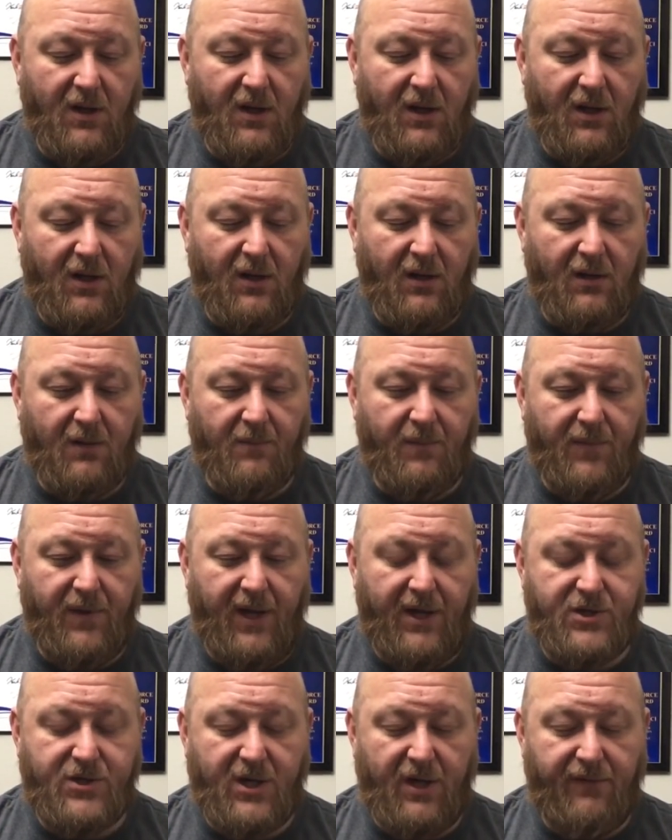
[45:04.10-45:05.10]

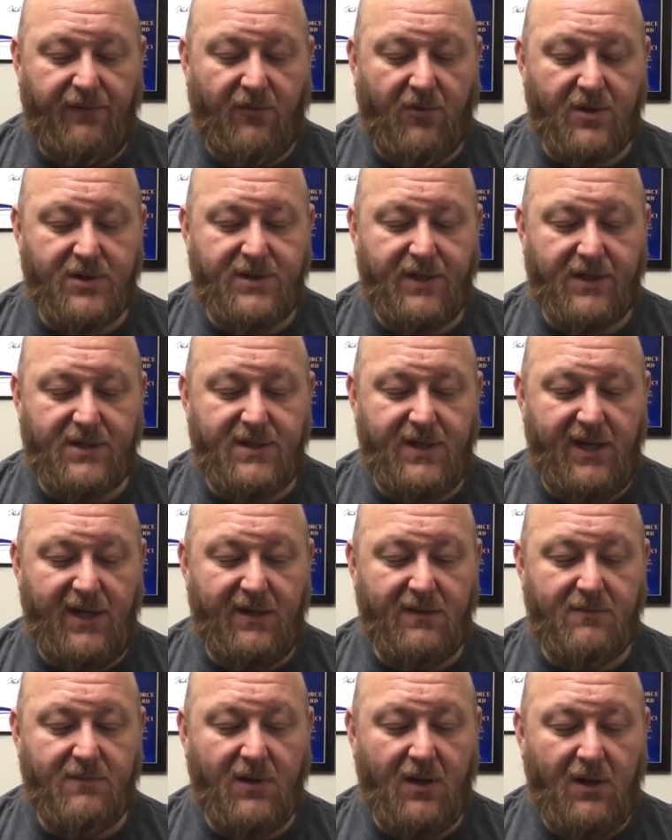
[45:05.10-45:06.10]
the
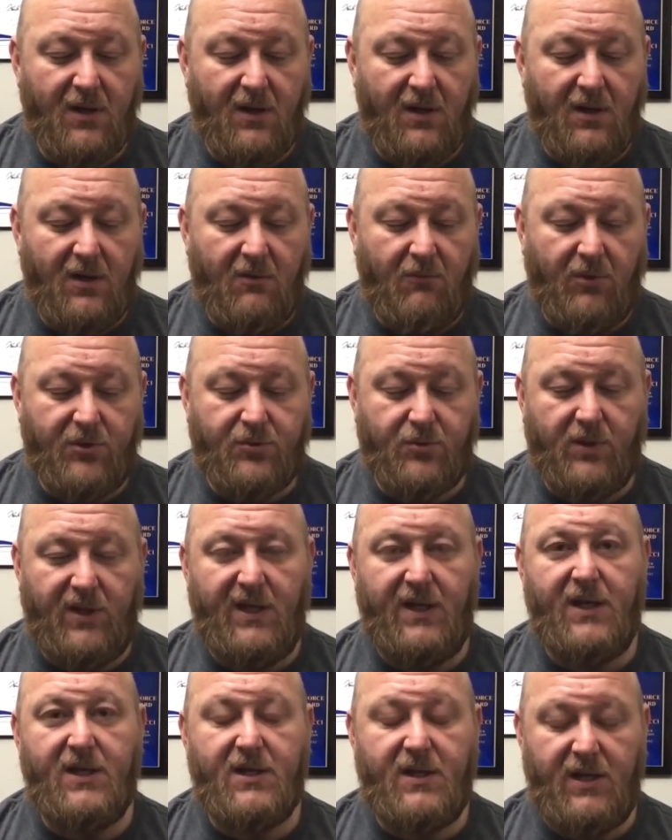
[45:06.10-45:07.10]
HK416, which will
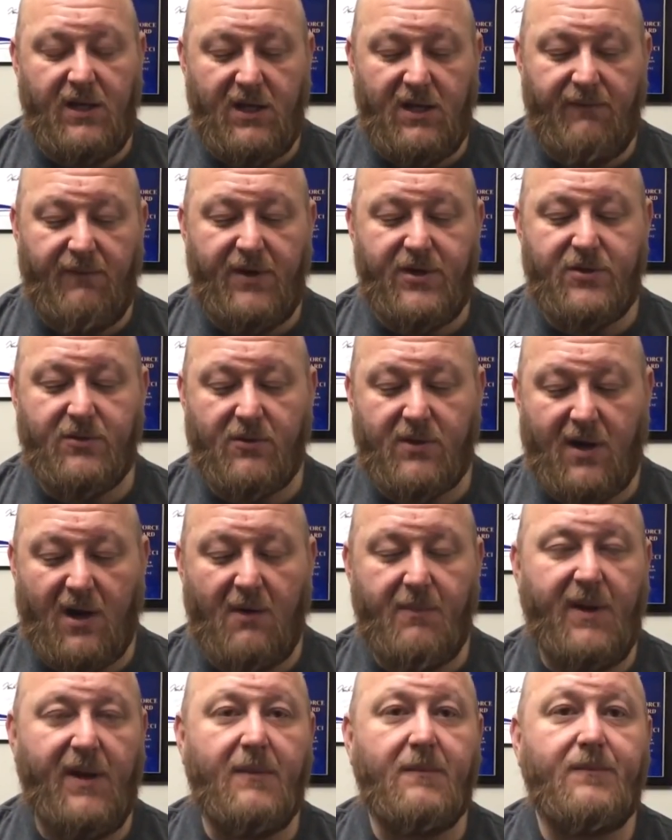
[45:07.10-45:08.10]
lead into the individual
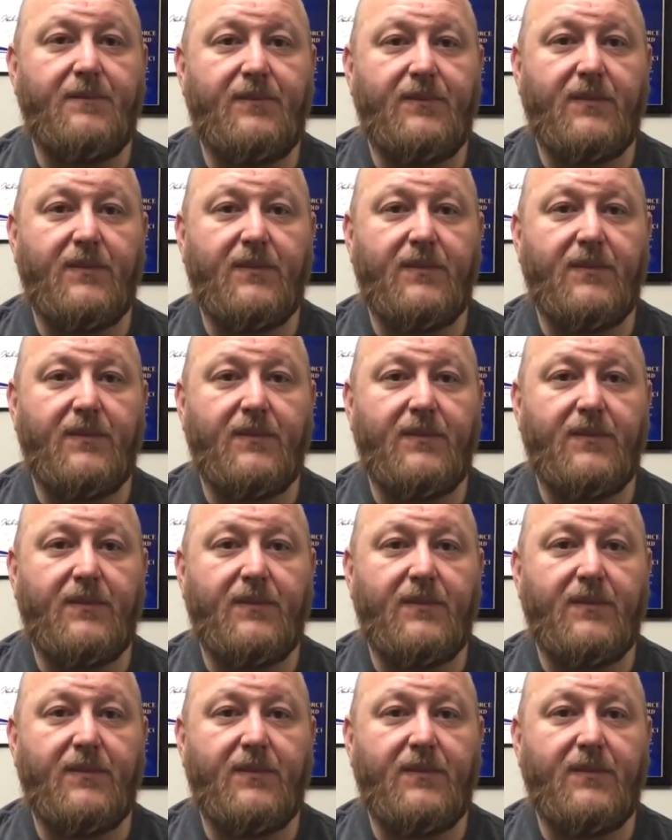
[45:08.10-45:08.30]
carbine.